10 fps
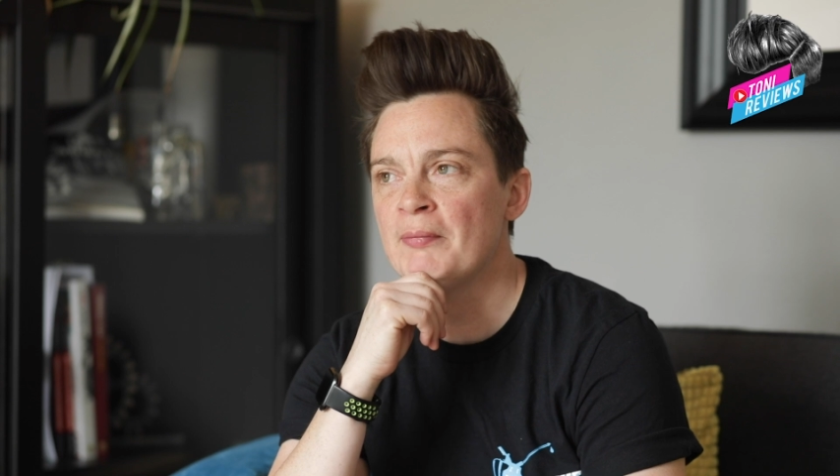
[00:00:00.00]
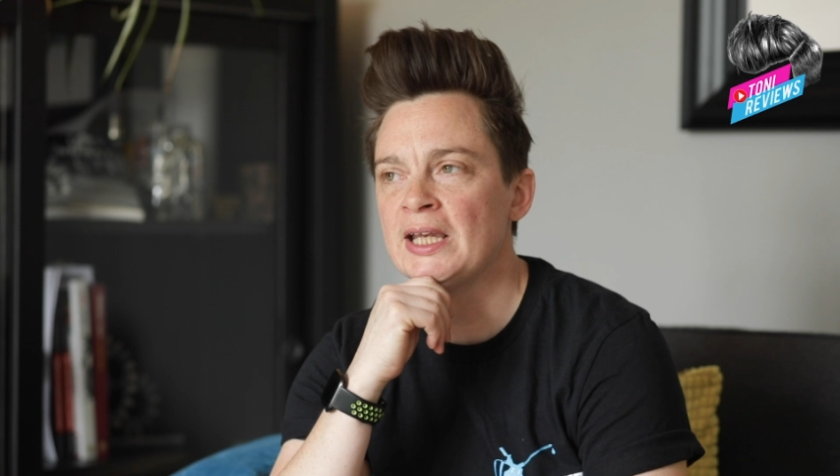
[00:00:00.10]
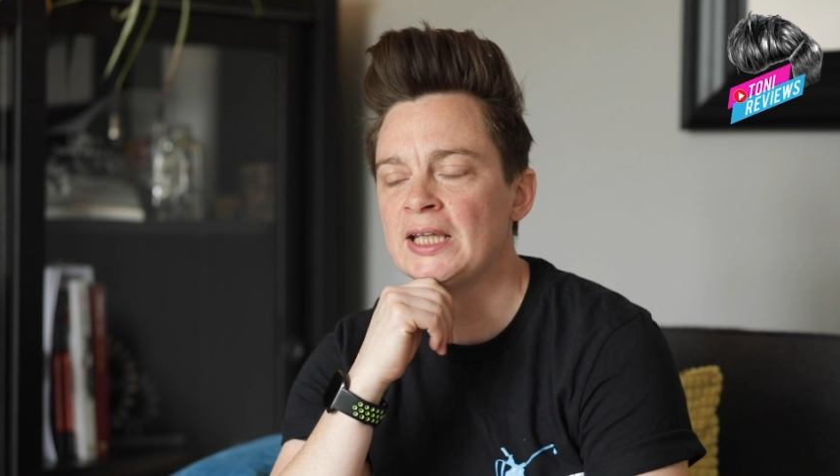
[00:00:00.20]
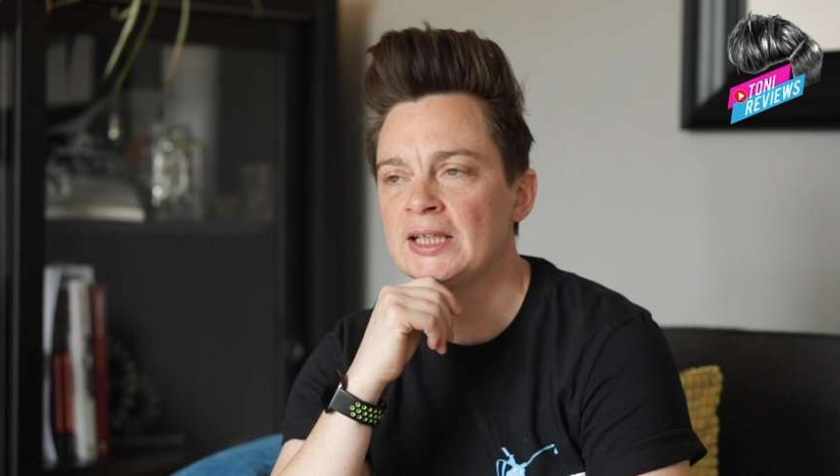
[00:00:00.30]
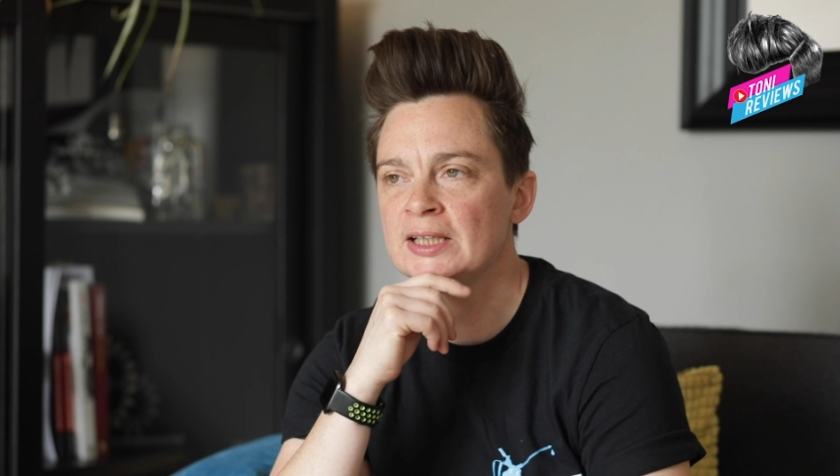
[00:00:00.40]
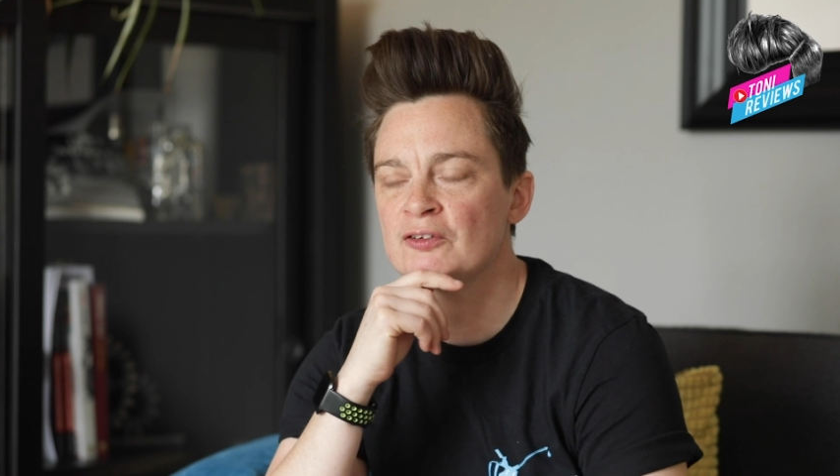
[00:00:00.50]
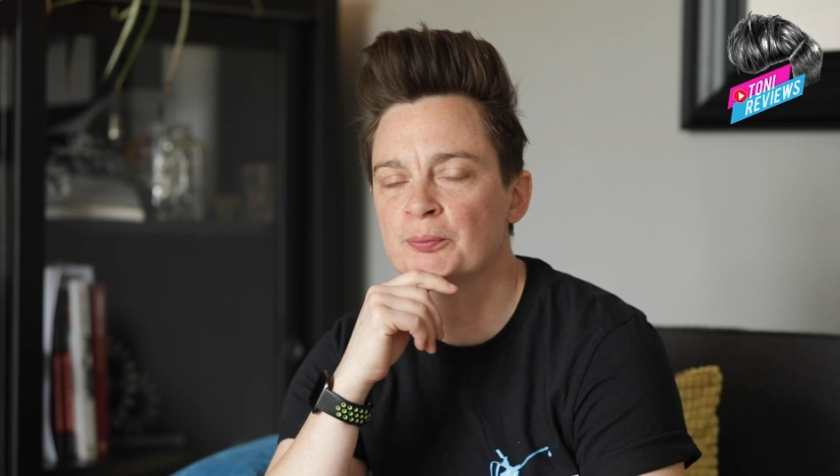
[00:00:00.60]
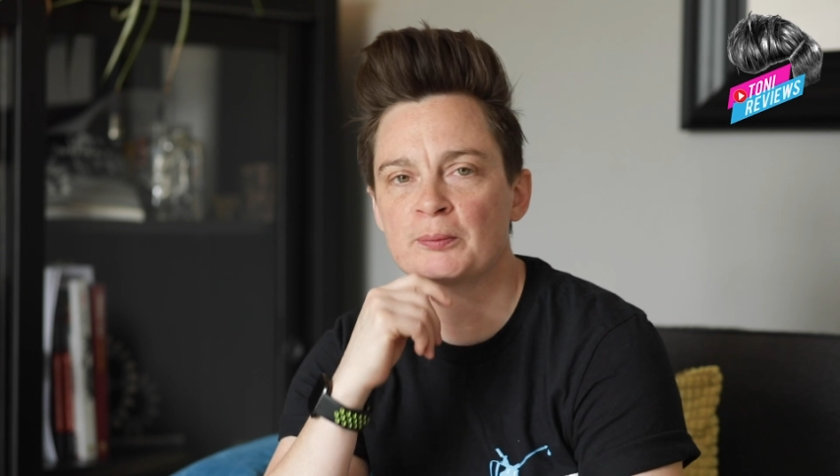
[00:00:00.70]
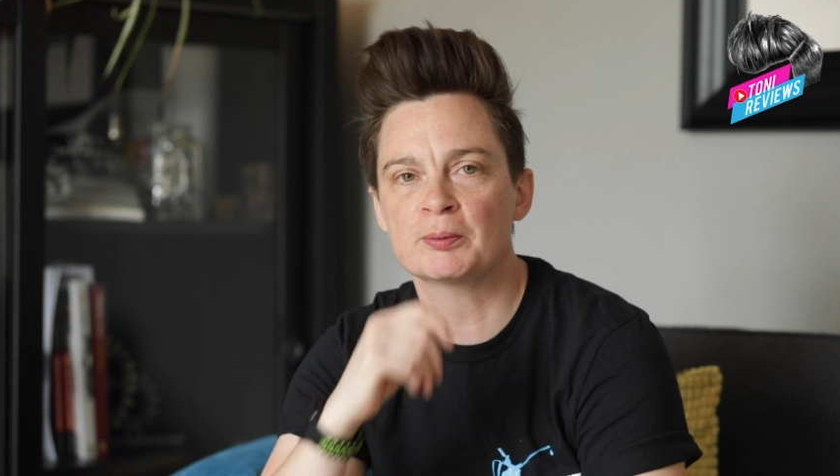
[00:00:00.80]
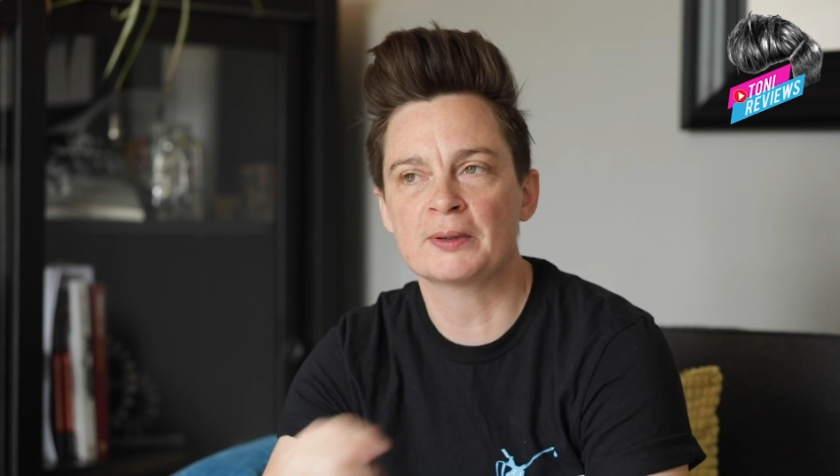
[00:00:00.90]
me, you've
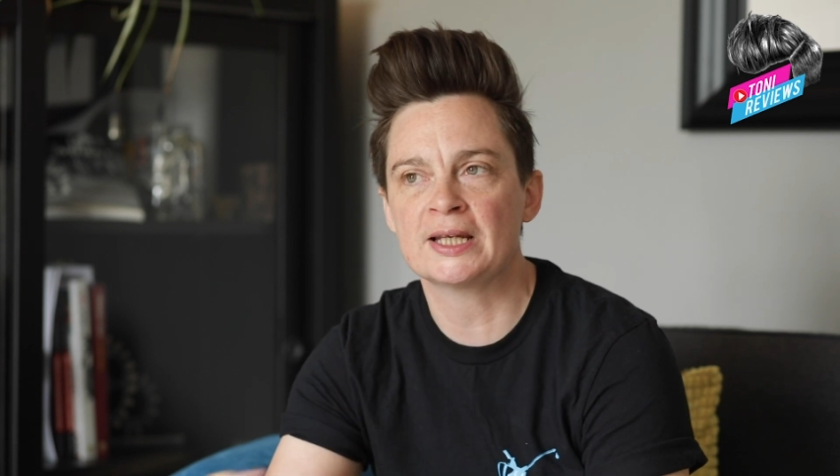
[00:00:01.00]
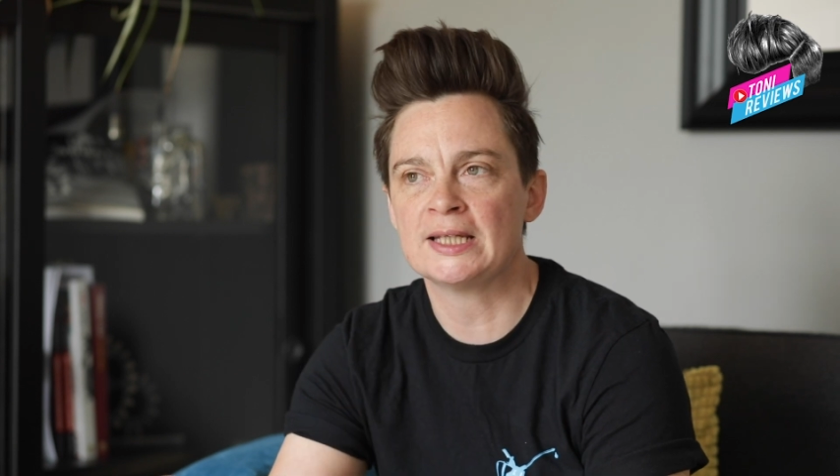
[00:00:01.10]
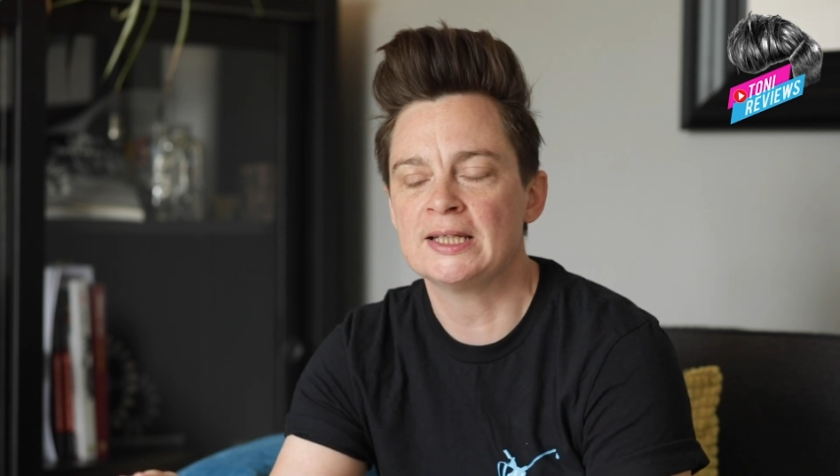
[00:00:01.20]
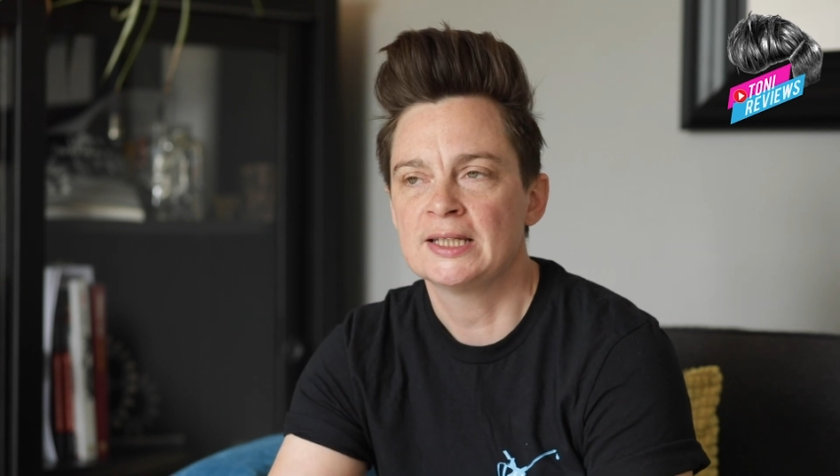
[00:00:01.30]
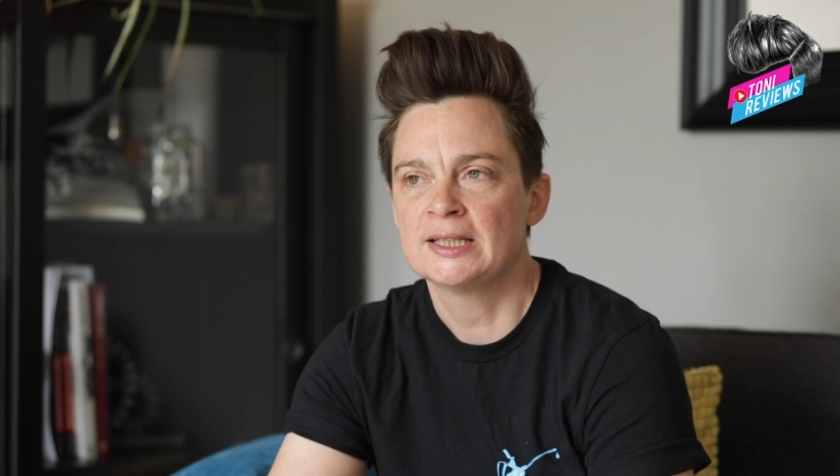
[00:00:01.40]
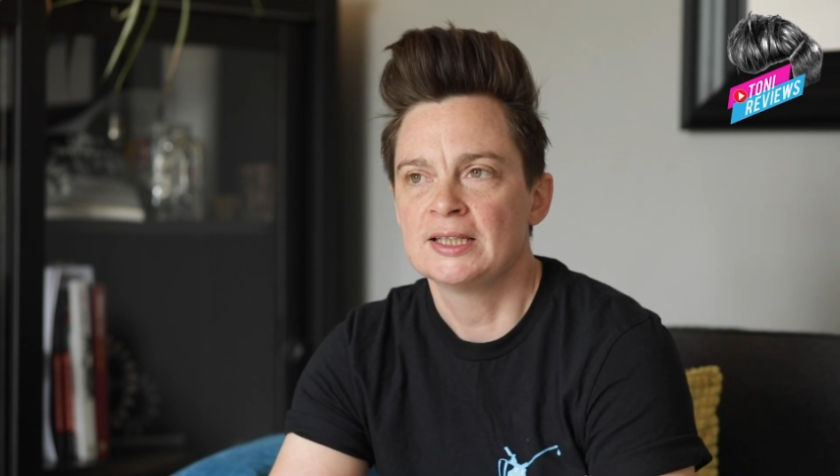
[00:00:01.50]
probably